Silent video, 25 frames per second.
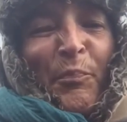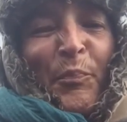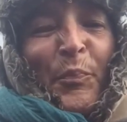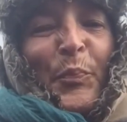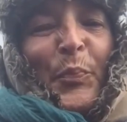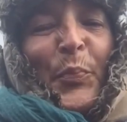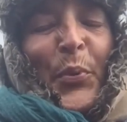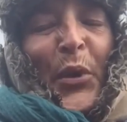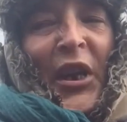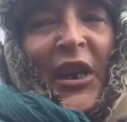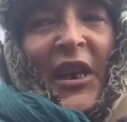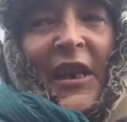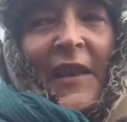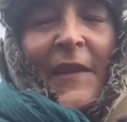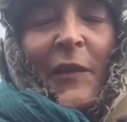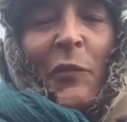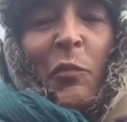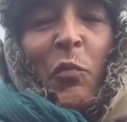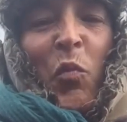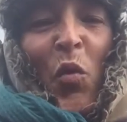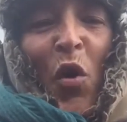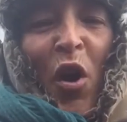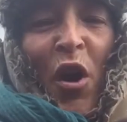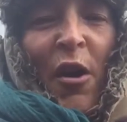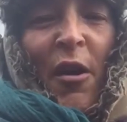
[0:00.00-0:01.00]
but it's
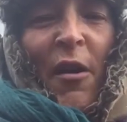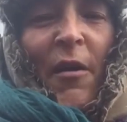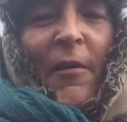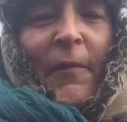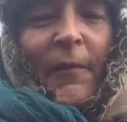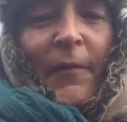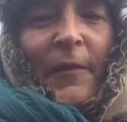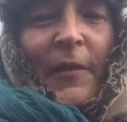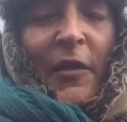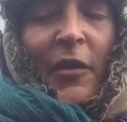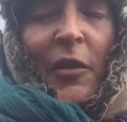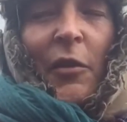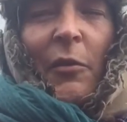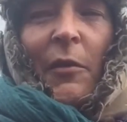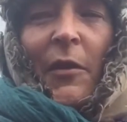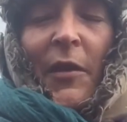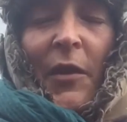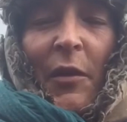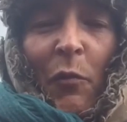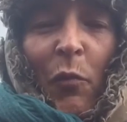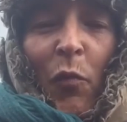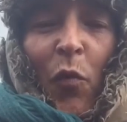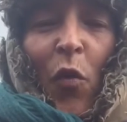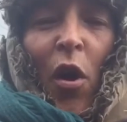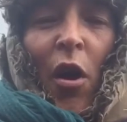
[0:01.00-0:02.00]
worth doing
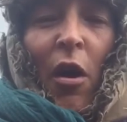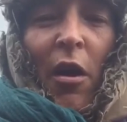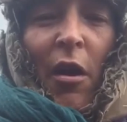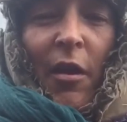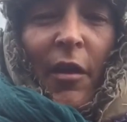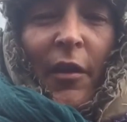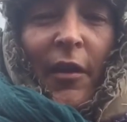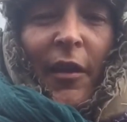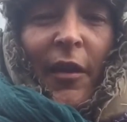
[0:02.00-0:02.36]
the work,